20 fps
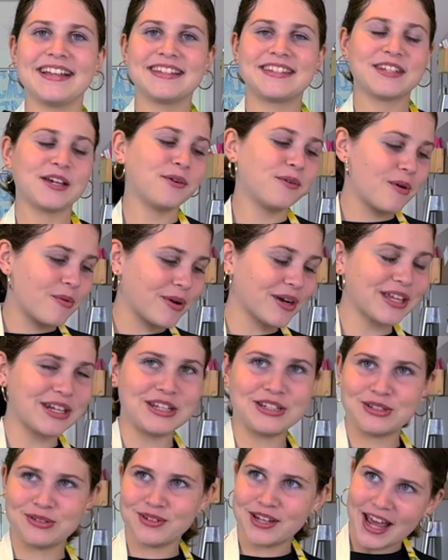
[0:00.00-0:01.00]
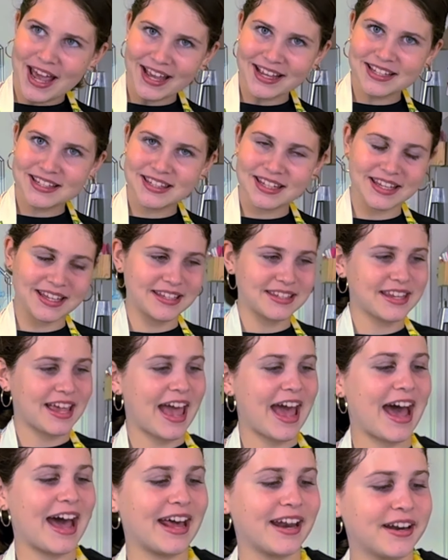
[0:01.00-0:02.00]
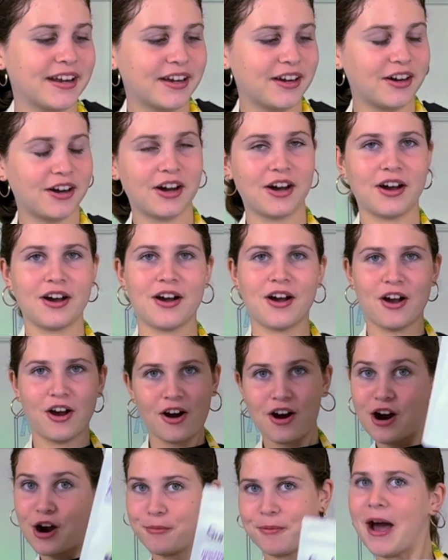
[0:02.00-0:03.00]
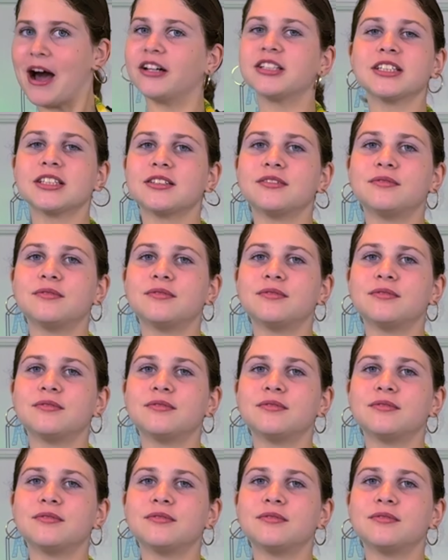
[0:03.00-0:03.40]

so what we're gonna do next is add our powder.